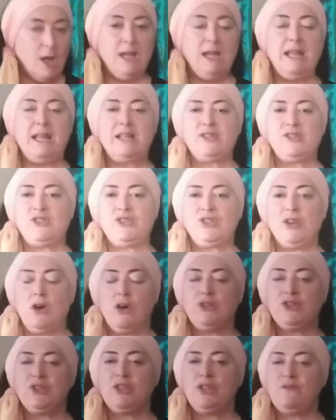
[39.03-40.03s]
Let's
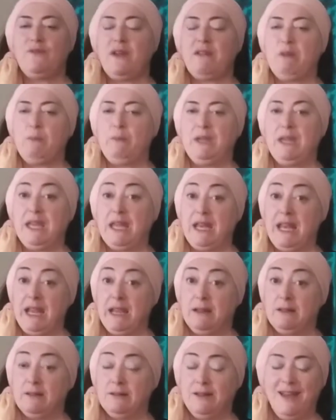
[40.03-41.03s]
start at the very
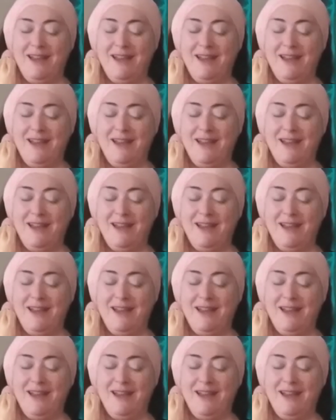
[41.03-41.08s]
beginning.